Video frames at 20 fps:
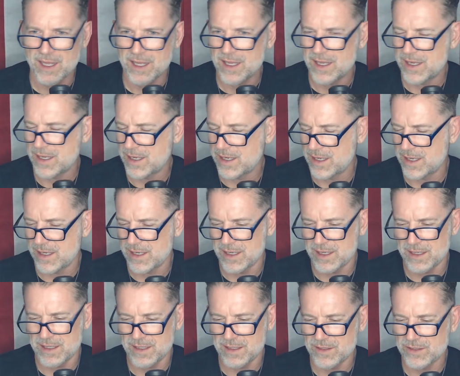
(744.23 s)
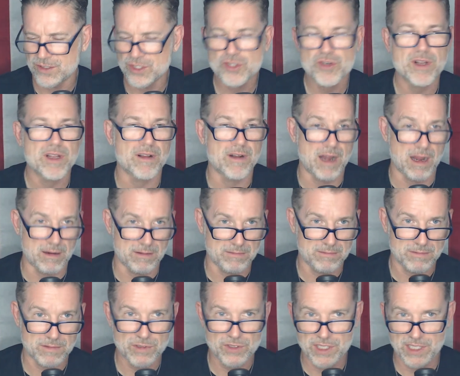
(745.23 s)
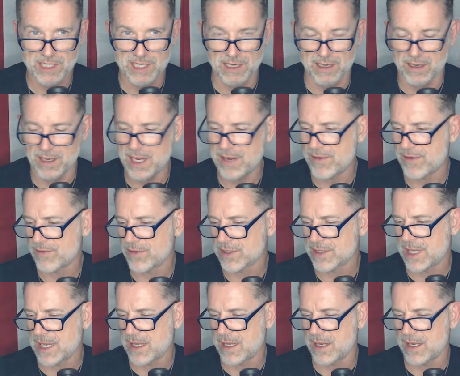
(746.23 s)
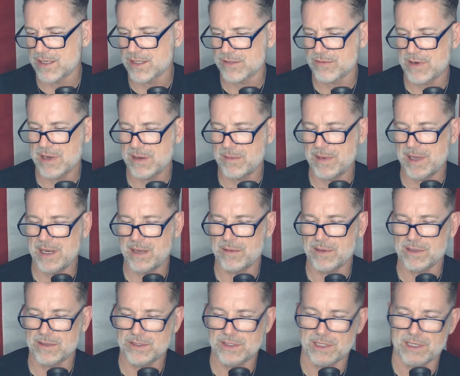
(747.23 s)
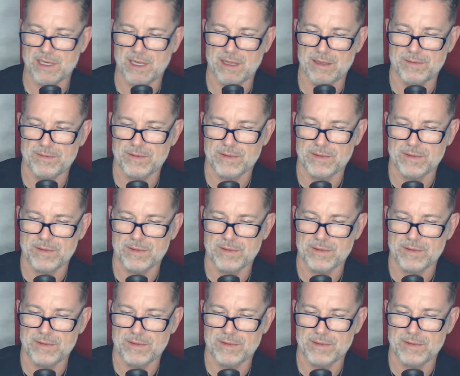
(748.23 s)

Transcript: There's a trailer out. Go check it out. I haven't even looked at it yet. I just read about it. I'm going to go check it out.